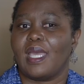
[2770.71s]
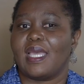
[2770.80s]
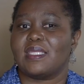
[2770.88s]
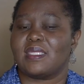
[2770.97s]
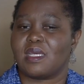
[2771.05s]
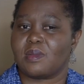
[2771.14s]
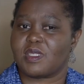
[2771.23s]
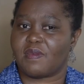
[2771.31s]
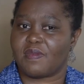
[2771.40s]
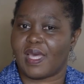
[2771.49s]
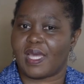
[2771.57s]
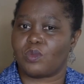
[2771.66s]
in terms
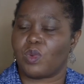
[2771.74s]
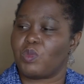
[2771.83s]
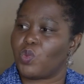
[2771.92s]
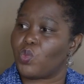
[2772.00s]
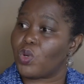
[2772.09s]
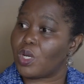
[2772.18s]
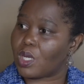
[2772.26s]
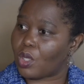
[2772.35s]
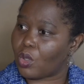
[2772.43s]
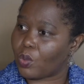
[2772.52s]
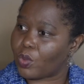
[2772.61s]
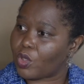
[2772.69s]
of that, when we work
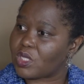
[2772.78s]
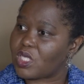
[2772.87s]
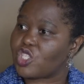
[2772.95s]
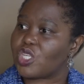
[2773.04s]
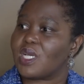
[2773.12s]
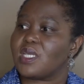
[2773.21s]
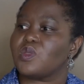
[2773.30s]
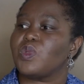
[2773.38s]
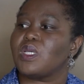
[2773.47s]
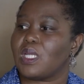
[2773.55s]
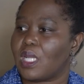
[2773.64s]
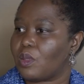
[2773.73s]
along with our teachers, we
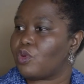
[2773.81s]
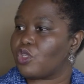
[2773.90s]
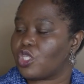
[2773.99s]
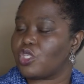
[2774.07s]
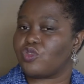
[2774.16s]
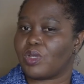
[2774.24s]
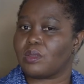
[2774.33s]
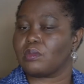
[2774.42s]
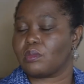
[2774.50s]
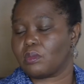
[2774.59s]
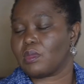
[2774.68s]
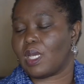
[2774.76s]
could help our children
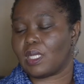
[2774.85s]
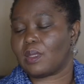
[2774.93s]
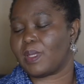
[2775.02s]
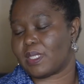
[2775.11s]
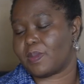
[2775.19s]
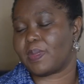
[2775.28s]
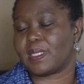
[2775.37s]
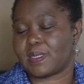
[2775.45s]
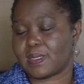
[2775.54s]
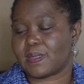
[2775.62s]
in a better place.